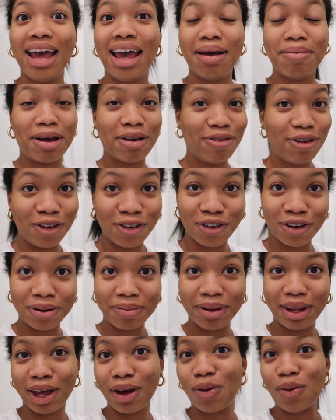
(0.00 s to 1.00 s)
in my future
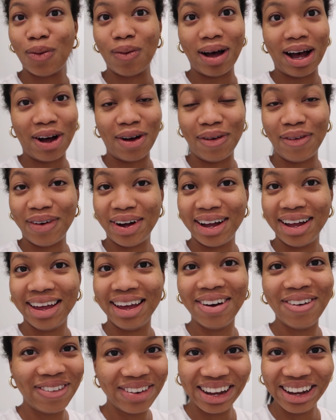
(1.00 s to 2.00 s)
and be like, wow,
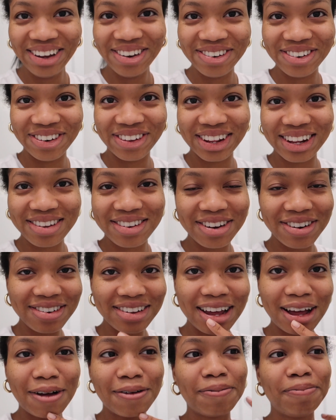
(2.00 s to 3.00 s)
who let you do this to
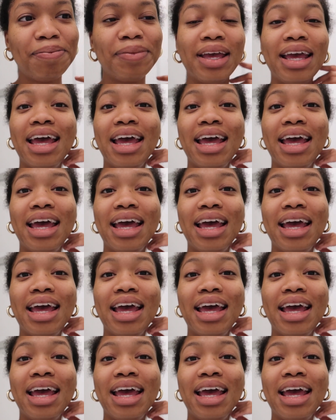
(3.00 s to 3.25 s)
yourself?